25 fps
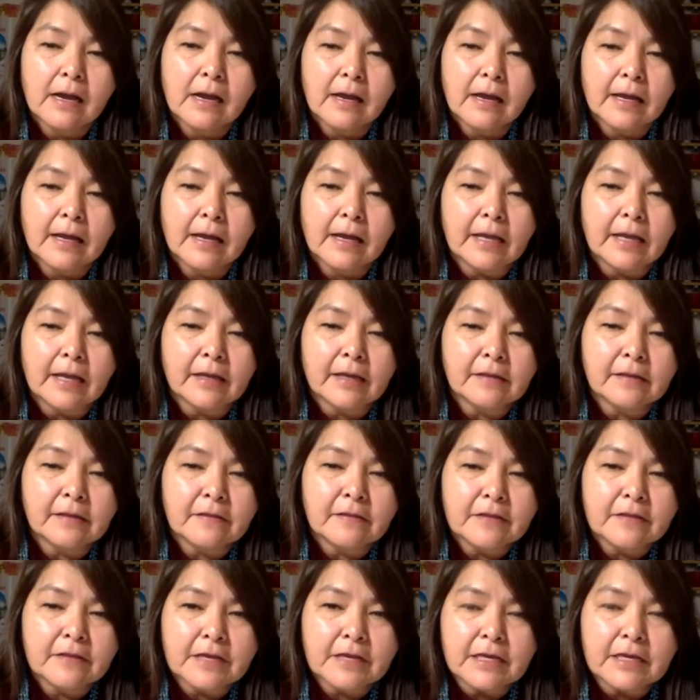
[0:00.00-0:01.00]
In
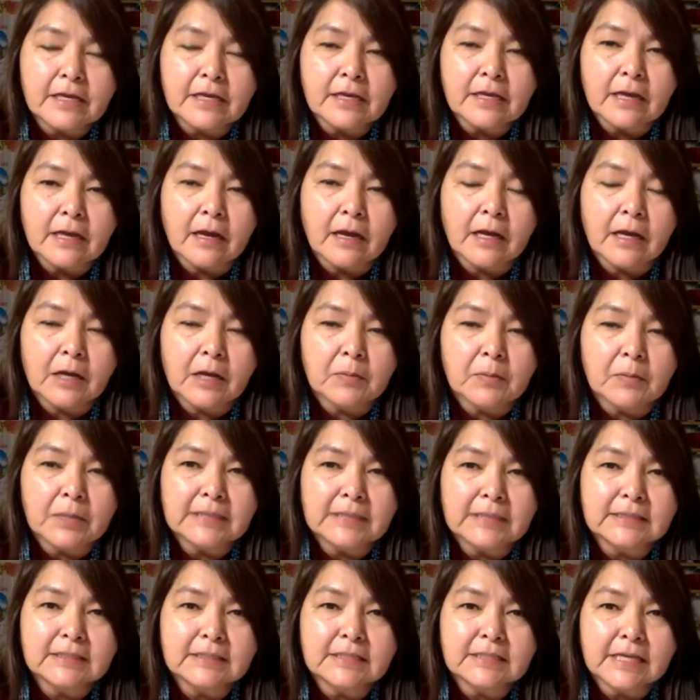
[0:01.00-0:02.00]
the
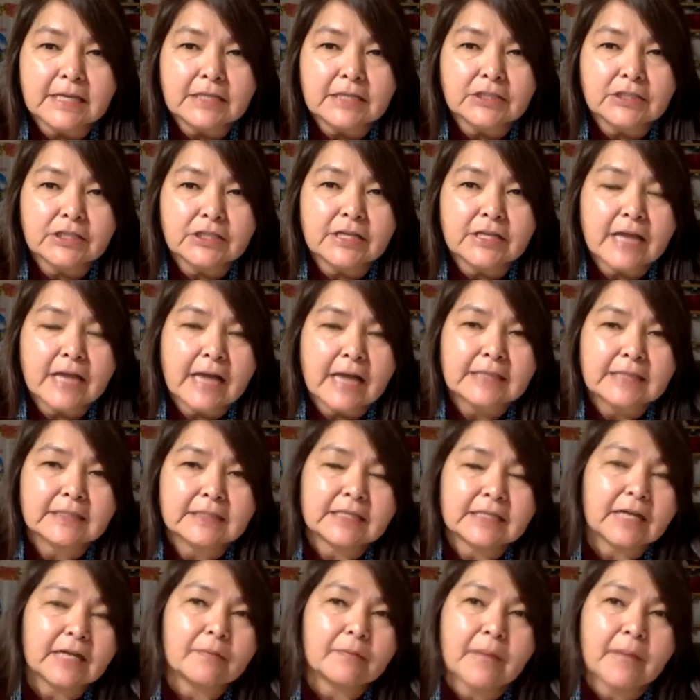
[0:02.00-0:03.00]
presentation, I
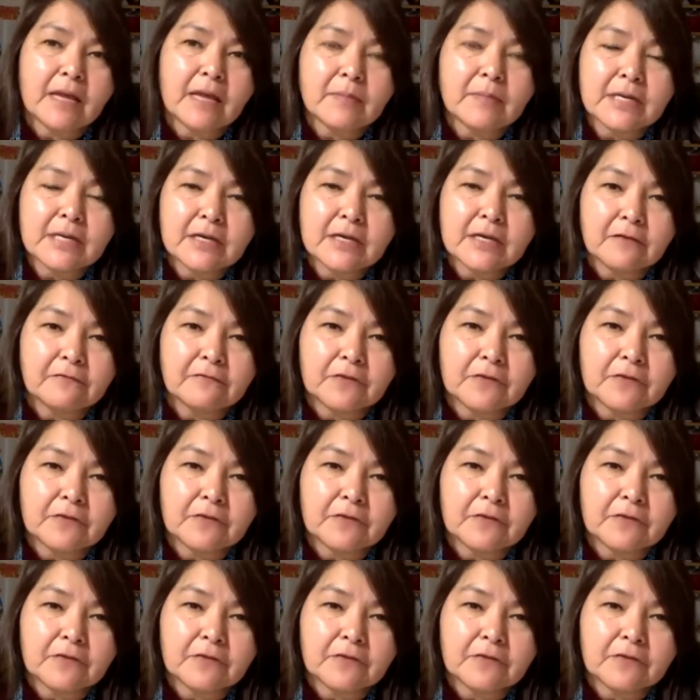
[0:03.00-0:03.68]
said maybe a few